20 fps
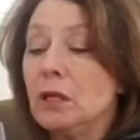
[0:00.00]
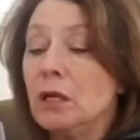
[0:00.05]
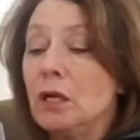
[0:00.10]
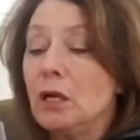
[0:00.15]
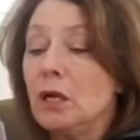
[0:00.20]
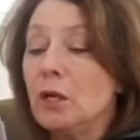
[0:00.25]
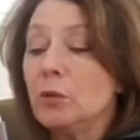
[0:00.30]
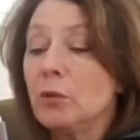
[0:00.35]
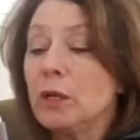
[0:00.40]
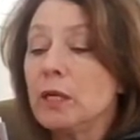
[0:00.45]

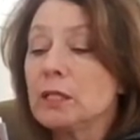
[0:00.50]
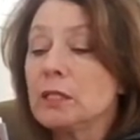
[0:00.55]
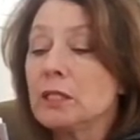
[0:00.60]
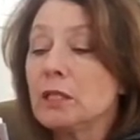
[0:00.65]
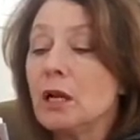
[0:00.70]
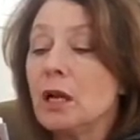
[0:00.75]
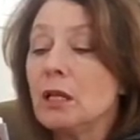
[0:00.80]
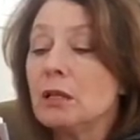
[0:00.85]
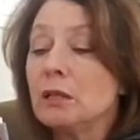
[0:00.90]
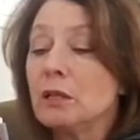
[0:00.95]
Her wings
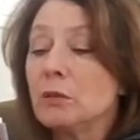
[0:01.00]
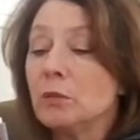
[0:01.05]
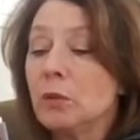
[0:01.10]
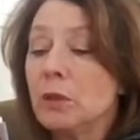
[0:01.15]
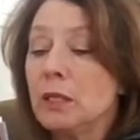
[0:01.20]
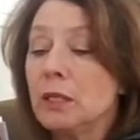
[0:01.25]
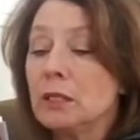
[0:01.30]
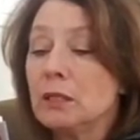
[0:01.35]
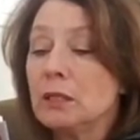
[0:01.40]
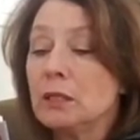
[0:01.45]
caught the
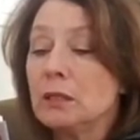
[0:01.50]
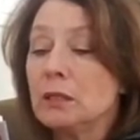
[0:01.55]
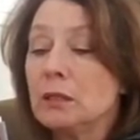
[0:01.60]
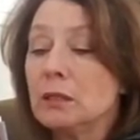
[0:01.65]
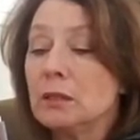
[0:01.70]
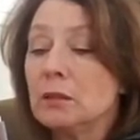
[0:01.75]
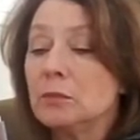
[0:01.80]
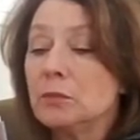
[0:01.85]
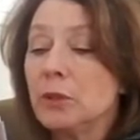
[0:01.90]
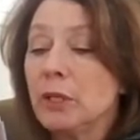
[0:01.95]
wind,
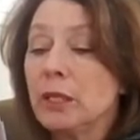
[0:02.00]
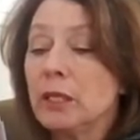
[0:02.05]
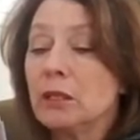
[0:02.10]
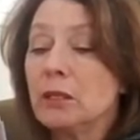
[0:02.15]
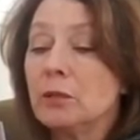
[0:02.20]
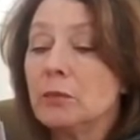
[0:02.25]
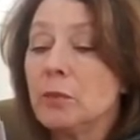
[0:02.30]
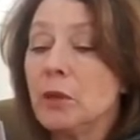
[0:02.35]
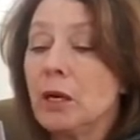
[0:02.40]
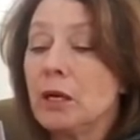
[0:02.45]
bringing
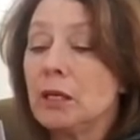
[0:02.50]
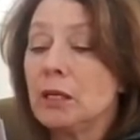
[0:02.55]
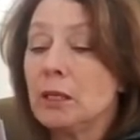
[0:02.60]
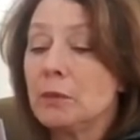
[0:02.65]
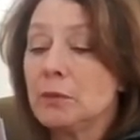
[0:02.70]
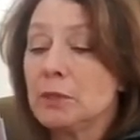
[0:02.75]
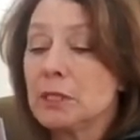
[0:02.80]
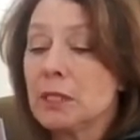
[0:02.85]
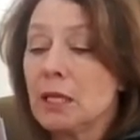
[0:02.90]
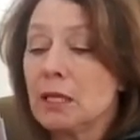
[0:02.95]
her body up
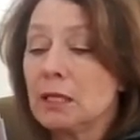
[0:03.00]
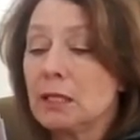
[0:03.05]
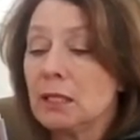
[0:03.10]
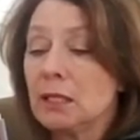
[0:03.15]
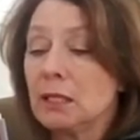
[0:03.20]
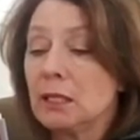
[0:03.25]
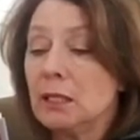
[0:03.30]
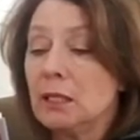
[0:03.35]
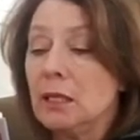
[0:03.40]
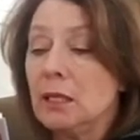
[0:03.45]

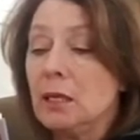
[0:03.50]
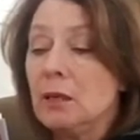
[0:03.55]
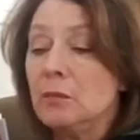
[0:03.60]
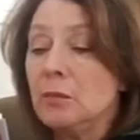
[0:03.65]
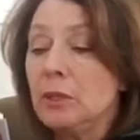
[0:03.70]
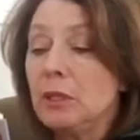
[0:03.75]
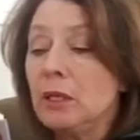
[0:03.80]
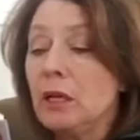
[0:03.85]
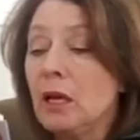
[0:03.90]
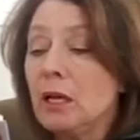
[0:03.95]
slightly,
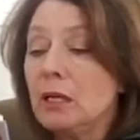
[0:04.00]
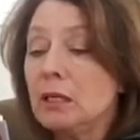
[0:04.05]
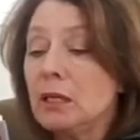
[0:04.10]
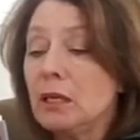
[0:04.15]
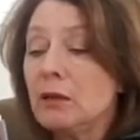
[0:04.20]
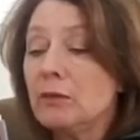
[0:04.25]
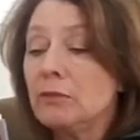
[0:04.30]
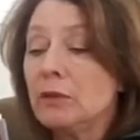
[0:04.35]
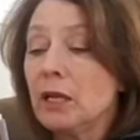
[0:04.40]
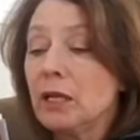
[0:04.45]
but not
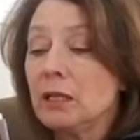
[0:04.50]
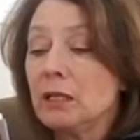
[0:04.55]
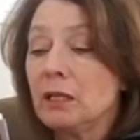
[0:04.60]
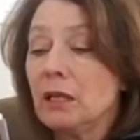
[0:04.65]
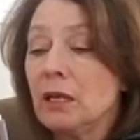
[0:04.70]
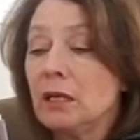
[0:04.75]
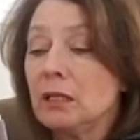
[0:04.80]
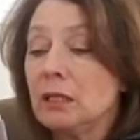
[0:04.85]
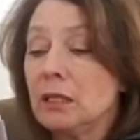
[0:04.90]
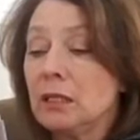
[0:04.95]
enough and
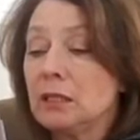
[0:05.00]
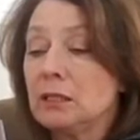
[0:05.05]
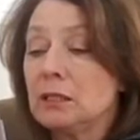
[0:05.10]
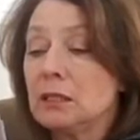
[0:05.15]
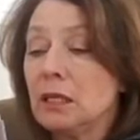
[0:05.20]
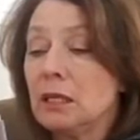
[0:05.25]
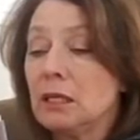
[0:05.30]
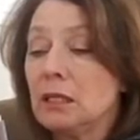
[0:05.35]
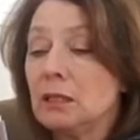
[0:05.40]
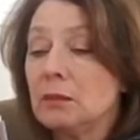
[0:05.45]
not in
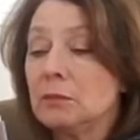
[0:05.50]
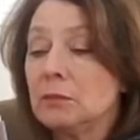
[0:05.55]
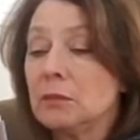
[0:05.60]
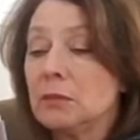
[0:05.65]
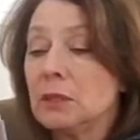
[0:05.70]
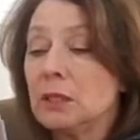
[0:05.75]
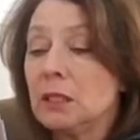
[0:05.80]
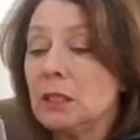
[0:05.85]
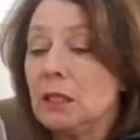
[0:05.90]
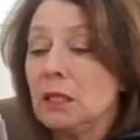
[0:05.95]
time.
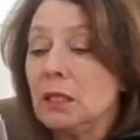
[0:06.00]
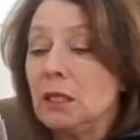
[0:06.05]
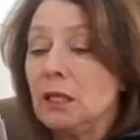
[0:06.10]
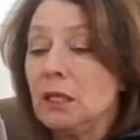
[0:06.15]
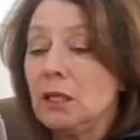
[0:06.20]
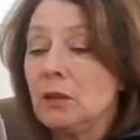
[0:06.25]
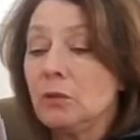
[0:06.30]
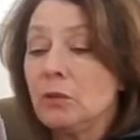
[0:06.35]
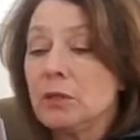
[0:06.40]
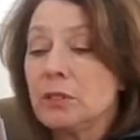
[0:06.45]

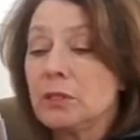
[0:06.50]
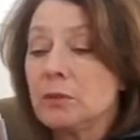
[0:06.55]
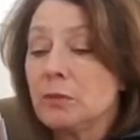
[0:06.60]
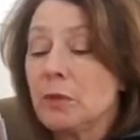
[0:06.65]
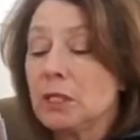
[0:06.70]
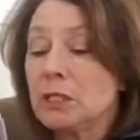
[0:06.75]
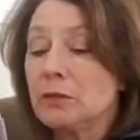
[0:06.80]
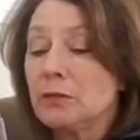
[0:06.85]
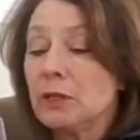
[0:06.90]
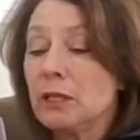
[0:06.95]
It wasn't
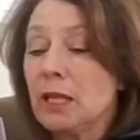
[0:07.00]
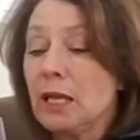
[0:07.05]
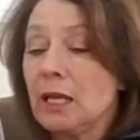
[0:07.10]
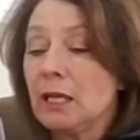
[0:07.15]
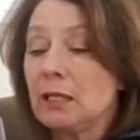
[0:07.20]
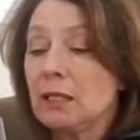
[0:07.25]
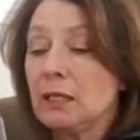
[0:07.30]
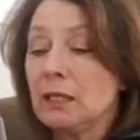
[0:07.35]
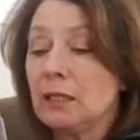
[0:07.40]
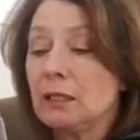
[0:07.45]
much of a
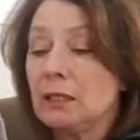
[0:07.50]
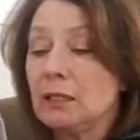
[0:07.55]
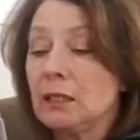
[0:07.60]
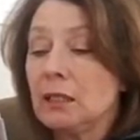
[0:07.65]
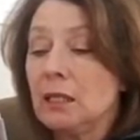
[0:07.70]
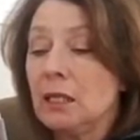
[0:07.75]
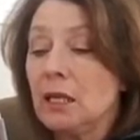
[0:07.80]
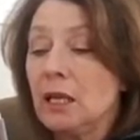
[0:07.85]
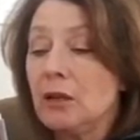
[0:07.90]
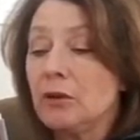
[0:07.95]
landing.
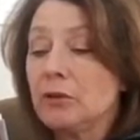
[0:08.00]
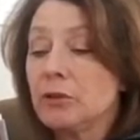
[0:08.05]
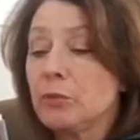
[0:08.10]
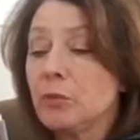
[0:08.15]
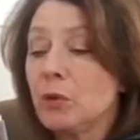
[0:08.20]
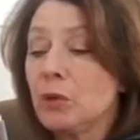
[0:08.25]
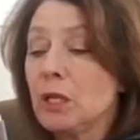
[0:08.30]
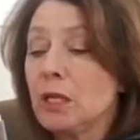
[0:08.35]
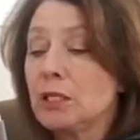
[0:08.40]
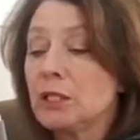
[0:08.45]
It was
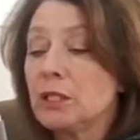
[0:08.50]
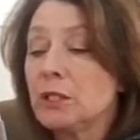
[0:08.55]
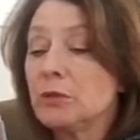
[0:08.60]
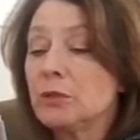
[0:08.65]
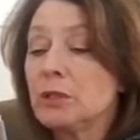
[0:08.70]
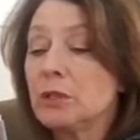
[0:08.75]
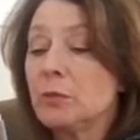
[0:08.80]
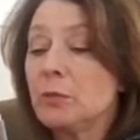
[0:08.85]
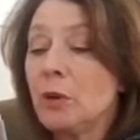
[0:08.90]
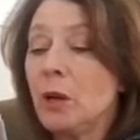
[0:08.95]
more like she
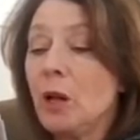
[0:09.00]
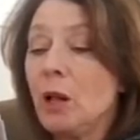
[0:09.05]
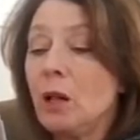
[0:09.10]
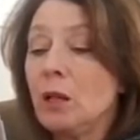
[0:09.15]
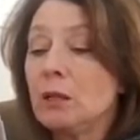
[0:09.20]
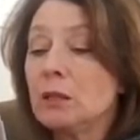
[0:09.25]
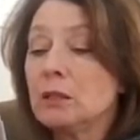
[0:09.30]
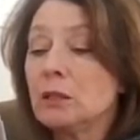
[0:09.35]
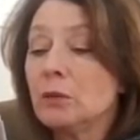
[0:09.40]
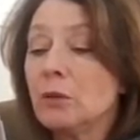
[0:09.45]
was the ball
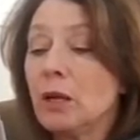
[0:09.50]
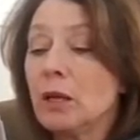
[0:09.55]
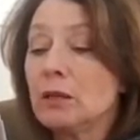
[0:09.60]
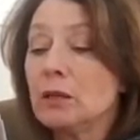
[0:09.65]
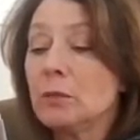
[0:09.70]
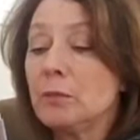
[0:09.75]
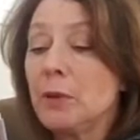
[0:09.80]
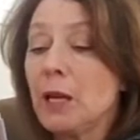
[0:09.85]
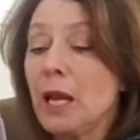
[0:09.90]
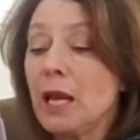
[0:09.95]
on the ground the
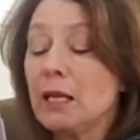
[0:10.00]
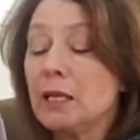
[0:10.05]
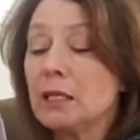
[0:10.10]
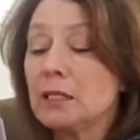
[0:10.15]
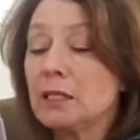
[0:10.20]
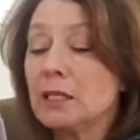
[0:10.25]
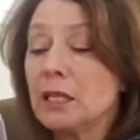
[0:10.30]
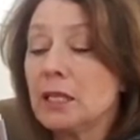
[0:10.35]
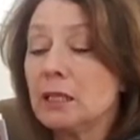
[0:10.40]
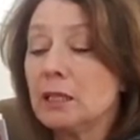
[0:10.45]
bat as
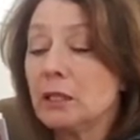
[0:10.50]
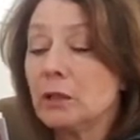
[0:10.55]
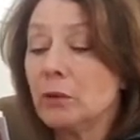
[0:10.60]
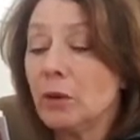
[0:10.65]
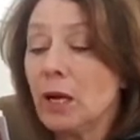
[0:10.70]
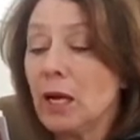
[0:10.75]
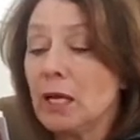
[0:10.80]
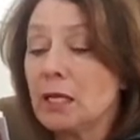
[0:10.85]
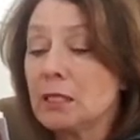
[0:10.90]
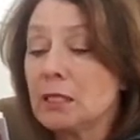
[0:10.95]
she hit the
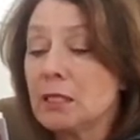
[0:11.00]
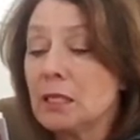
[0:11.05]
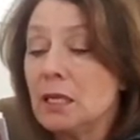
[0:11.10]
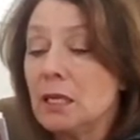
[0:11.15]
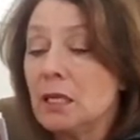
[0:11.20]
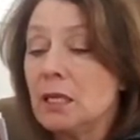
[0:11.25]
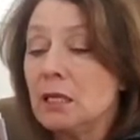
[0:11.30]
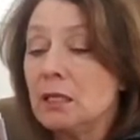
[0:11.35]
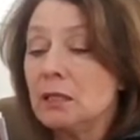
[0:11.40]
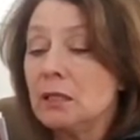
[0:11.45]
grass,
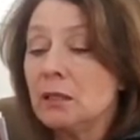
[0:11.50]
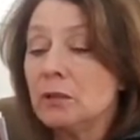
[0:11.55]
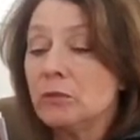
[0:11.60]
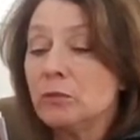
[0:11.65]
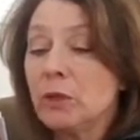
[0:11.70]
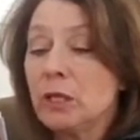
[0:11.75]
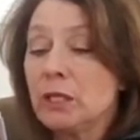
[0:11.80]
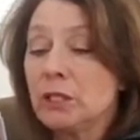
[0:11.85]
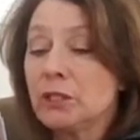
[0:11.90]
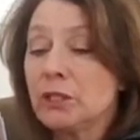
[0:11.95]
then
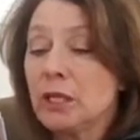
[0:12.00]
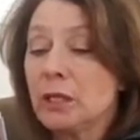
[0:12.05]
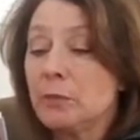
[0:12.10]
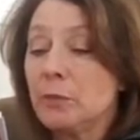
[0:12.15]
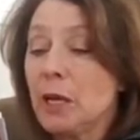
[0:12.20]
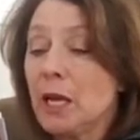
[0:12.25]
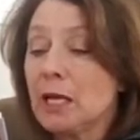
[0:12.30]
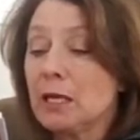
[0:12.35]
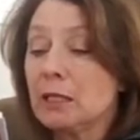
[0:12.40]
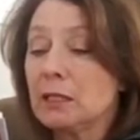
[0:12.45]
ricocheted
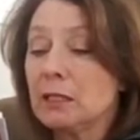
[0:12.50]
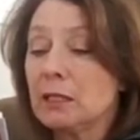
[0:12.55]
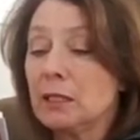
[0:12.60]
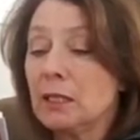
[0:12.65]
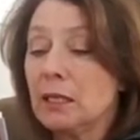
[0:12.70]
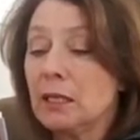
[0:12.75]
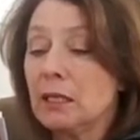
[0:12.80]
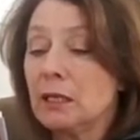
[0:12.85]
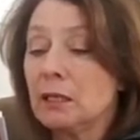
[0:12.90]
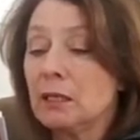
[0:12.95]
back into the
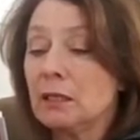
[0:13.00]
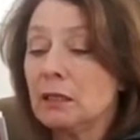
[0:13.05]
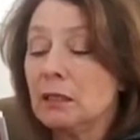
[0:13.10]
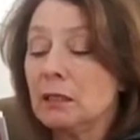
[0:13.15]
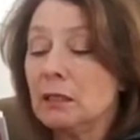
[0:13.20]
air.